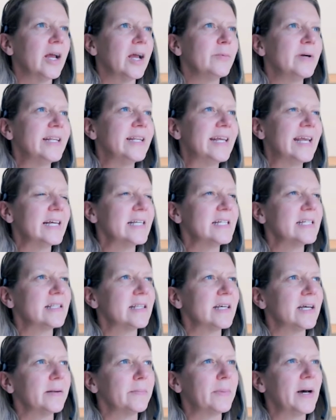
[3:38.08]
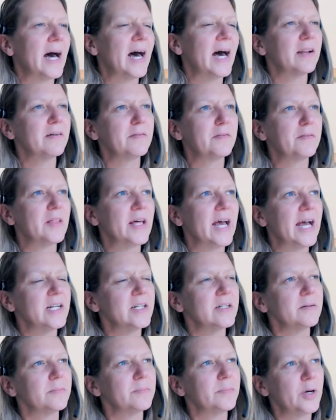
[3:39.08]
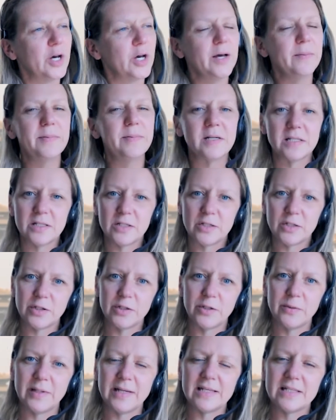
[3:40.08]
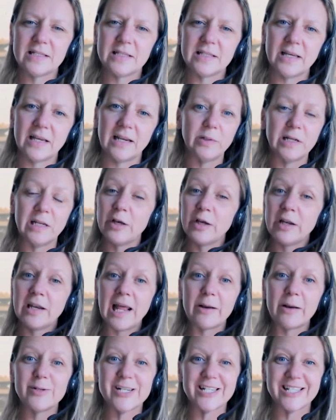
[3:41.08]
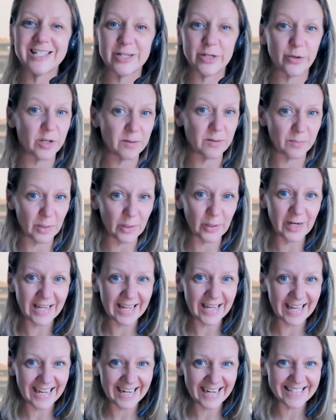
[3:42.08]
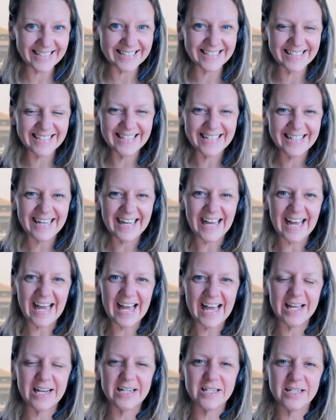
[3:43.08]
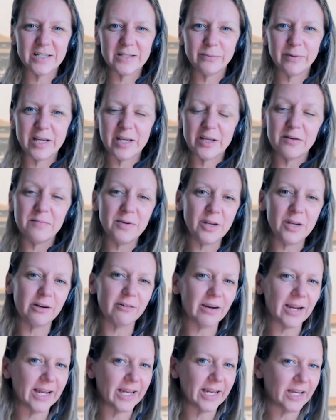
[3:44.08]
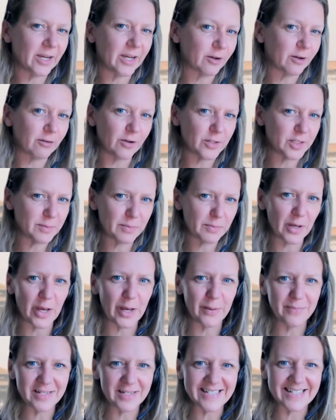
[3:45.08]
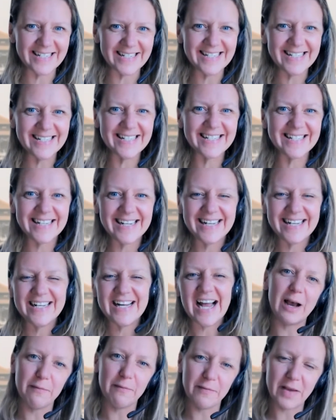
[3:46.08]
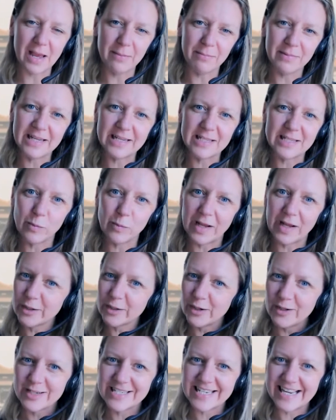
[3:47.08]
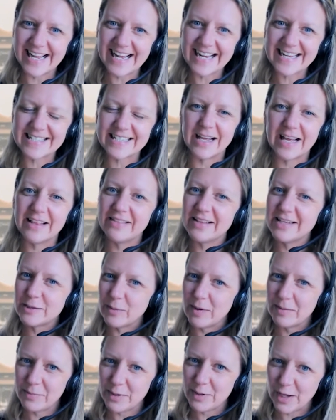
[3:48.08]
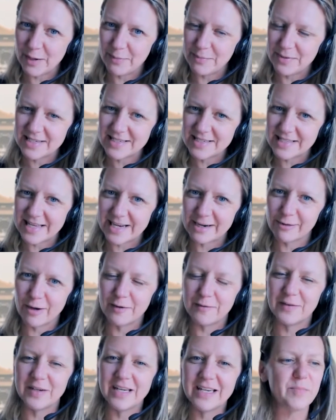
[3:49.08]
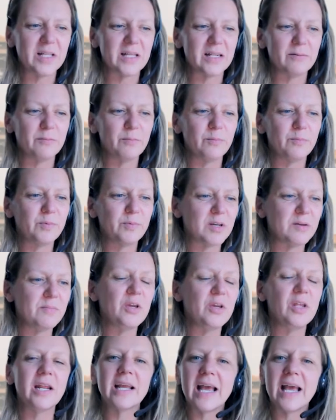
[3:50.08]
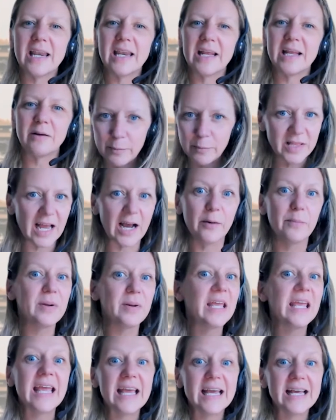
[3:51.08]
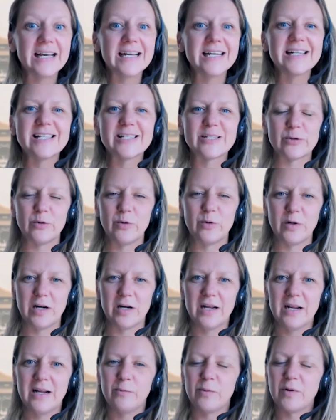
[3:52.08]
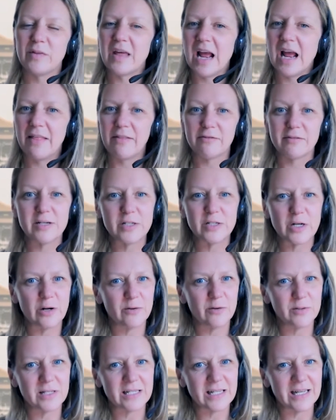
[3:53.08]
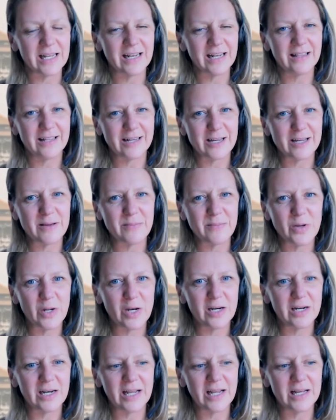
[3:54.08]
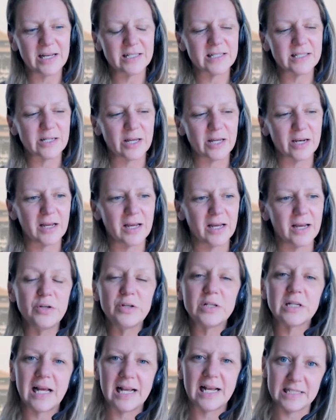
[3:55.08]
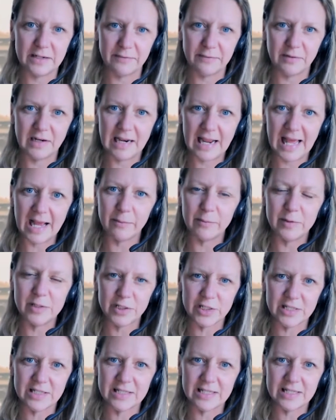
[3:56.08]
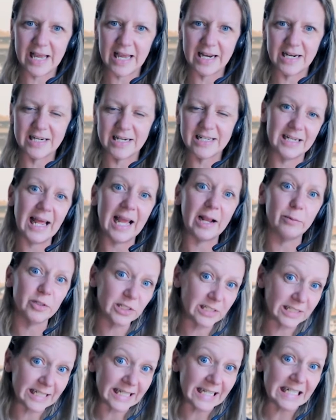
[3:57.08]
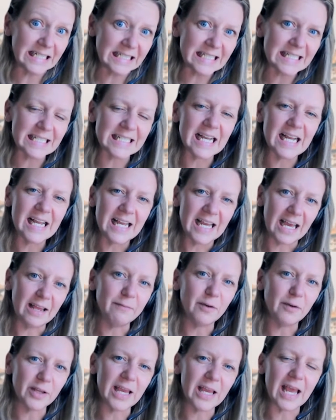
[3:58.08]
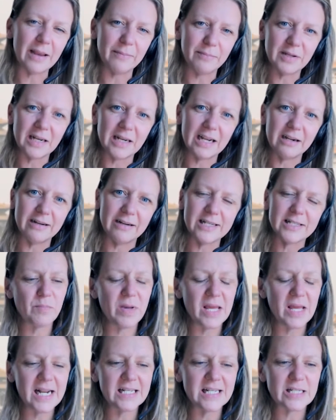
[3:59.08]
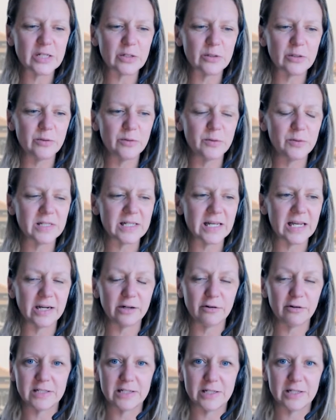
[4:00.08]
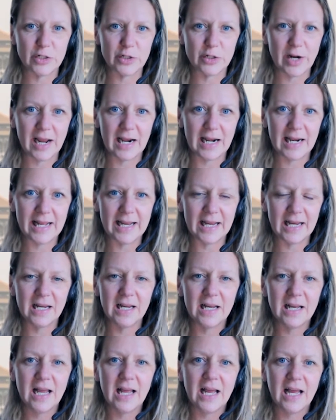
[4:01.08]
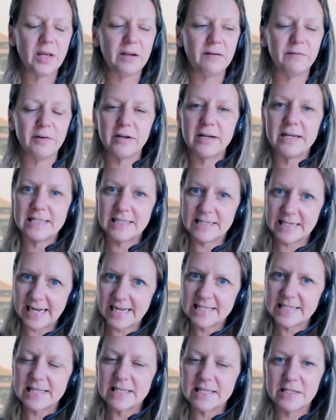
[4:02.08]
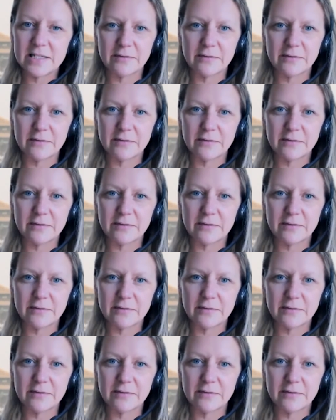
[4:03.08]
I would guess that part of that purpose too is that we learn languages to communicate, and we communicate across purposes. Our family is one context and there's one purpose there often, but communicating with our peers or with other adults in the community is going to utilize different languages and language skills and vocabulary. Many schools across Australia, in various states, it's